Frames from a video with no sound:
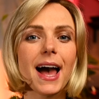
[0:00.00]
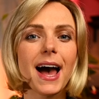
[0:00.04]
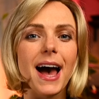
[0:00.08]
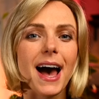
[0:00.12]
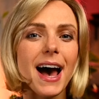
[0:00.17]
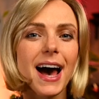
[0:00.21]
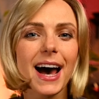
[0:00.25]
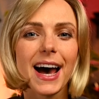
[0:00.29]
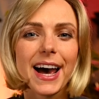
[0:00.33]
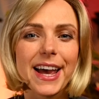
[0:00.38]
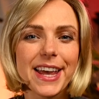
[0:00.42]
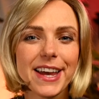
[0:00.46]

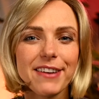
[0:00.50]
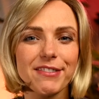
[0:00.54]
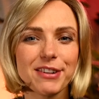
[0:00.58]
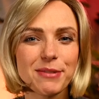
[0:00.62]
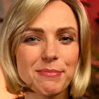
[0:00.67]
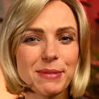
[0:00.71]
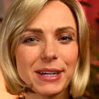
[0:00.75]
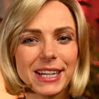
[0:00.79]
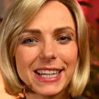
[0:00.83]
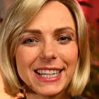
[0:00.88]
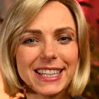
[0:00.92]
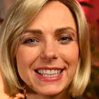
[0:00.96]
Hi
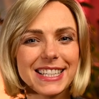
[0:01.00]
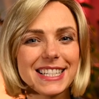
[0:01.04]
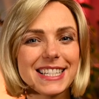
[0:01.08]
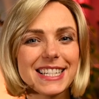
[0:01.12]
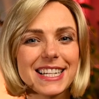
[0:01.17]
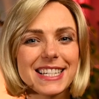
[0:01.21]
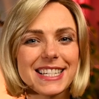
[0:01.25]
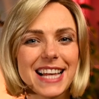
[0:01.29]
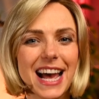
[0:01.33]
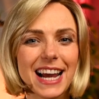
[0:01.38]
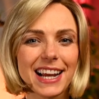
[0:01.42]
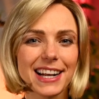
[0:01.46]
everybody, this
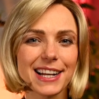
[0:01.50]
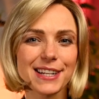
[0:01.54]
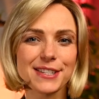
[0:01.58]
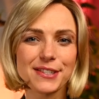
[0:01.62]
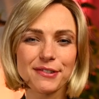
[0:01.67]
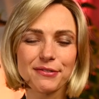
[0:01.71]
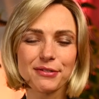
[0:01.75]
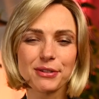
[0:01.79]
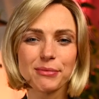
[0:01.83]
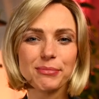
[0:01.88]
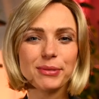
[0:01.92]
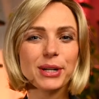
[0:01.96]
is Agnesa
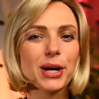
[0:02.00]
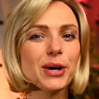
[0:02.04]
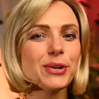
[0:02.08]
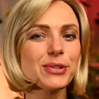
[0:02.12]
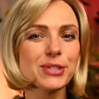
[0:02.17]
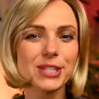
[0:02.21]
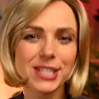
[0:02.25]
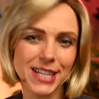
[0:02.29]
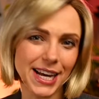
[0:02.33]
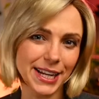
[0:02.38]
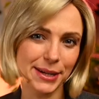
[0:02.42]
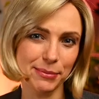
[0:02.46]
from No
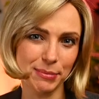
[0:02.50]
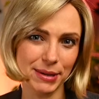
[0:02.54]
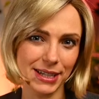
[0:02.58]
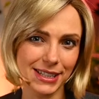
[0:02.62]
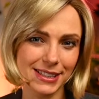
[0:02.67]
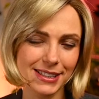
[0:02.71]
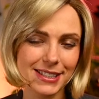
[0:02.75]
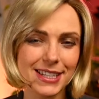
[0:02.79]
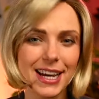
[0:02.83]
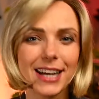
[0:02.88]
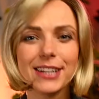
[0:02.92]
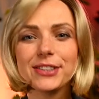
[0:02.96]

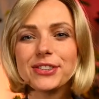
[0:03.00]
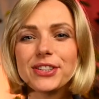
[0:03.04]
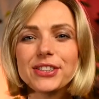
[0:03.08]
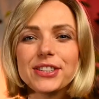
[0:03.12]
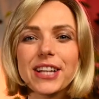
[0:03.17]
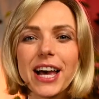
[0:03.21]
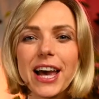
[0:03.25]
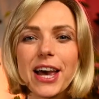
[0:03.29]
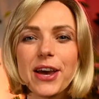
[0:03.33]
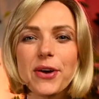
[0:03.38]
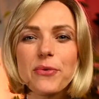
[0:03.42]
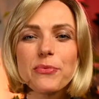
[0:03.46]
Sediment, and
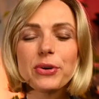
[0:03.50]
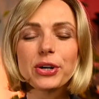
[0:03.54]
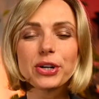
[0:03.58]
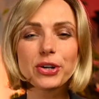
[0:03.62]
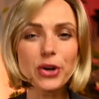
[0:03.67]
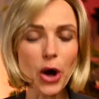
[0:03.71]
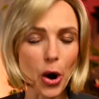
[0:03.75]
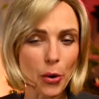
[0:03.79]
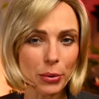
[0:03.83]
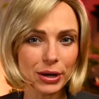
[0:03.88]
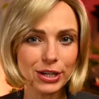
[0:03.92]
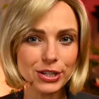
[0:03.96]
today we're
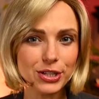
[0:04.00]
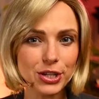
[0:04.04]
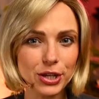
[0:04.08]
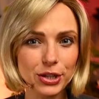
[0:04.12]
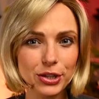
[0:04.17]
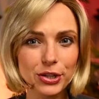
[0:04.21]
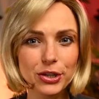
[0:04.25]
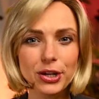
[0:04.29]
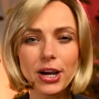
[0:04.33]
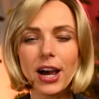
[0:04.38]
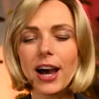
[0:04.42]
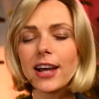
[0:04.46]
going to
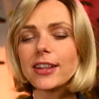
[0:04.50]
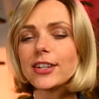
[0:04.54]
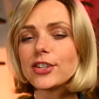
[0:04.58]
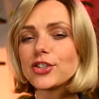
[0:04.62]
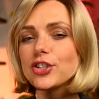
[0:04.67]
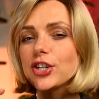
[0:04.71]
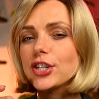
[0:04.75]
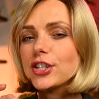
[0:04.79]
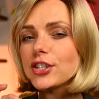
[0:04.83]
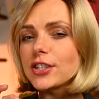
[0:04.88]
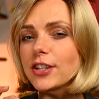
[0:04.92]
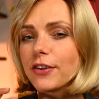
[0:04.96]
look at
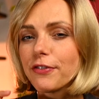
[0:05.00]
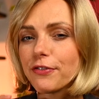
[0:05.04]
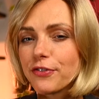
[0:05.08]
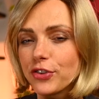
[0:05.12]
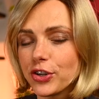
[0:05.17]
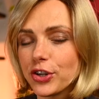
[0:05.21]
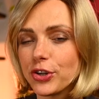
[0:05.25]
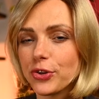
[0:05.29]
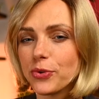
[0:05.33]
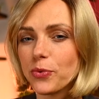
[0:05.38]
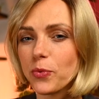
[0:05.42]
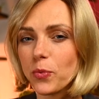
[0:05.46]
just a
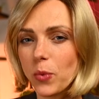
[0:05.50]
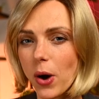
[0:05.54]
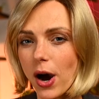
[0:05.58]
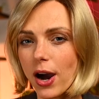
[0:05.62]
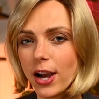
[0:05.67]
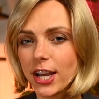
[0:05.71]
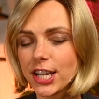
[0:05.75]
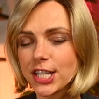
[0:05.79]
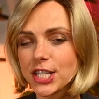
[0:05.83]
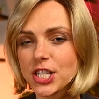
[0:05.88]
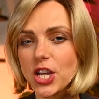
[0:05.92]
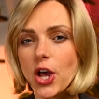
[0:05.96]
few
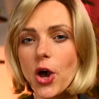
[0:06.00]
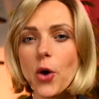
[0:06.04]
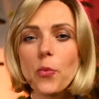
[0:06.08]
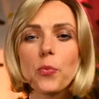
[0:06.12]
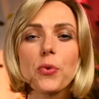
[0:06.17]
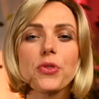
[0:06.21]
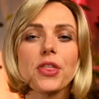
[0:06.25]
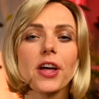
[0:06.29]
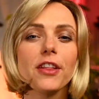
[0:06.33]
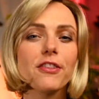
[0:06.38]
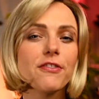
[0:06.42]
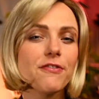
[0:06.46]
wines
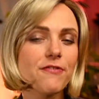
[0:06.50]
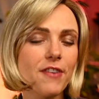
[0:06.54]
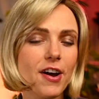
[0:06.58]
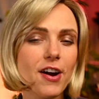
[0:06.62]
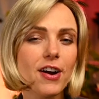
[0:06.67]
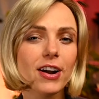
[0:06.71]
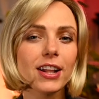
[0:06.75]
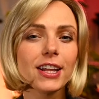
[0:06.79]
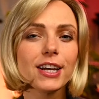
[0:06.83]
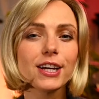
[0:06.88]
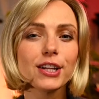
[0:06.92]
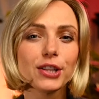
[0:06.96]
with
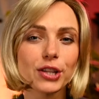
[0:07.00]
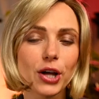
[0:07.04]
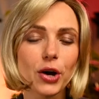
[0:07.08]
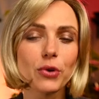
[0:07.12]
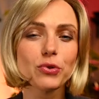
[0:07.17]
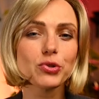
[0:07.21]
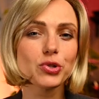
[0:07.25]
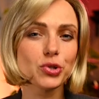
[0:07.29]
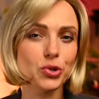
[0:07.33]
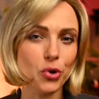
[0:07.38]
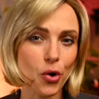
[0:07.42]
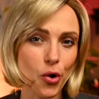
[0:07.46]
unfairly low
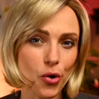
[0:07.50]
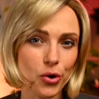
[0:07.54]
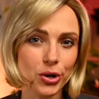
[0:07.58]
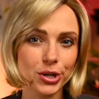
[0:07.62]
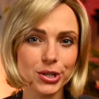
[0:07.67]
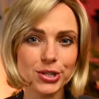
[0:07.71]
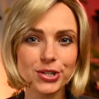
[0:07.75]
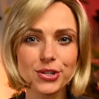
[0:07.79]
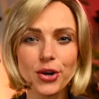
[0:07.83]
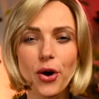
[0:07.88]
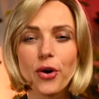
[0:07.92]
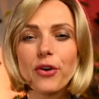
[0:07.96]

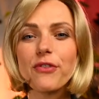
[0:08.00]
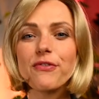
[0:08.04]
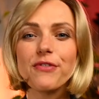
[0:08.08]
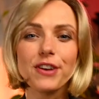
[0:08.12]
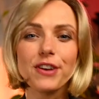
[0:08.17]
scores on